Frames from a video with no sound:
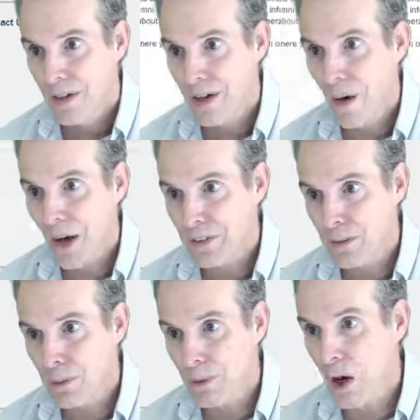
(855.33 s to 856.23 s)
Now, I
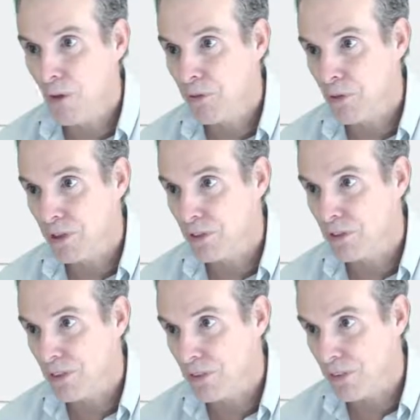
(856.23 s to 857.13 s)
do know, for
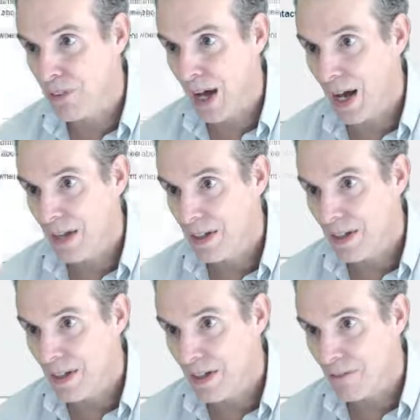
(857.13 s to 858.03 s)
instance, that
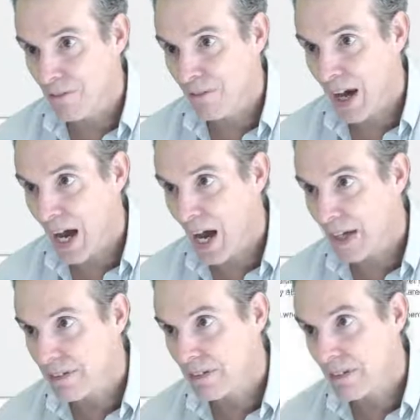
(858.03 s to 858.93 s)
in
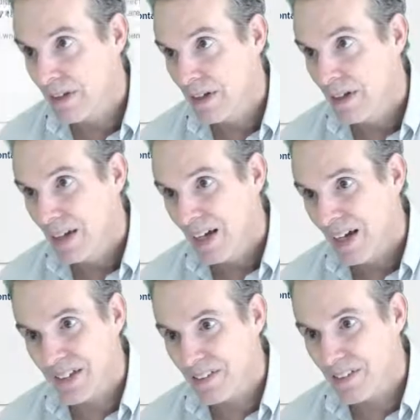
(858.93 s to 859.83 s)
fact,
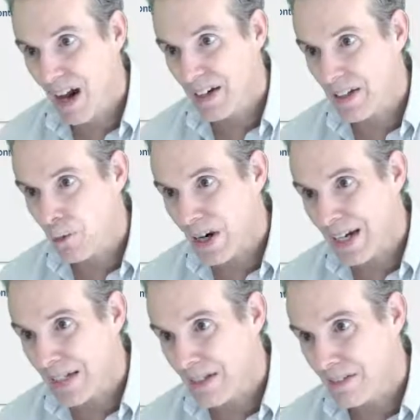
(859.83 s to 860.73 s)
and it's not a
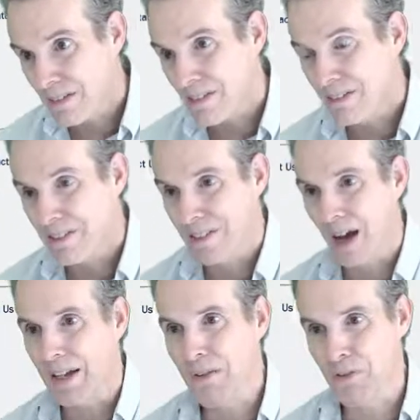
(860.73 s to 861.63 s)
great
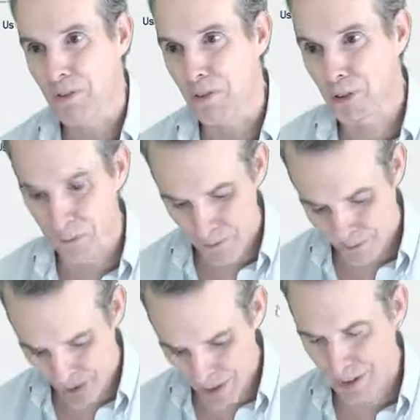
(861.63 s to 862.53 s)
site for
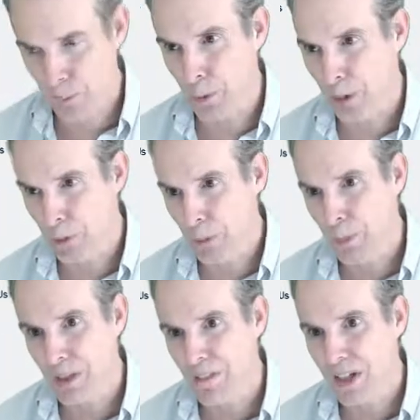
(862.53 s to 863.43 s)
finding the
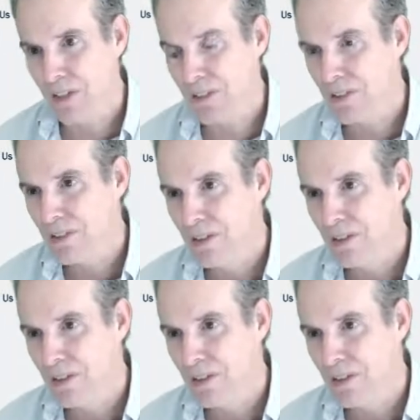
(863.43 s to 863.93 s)
recruitment events.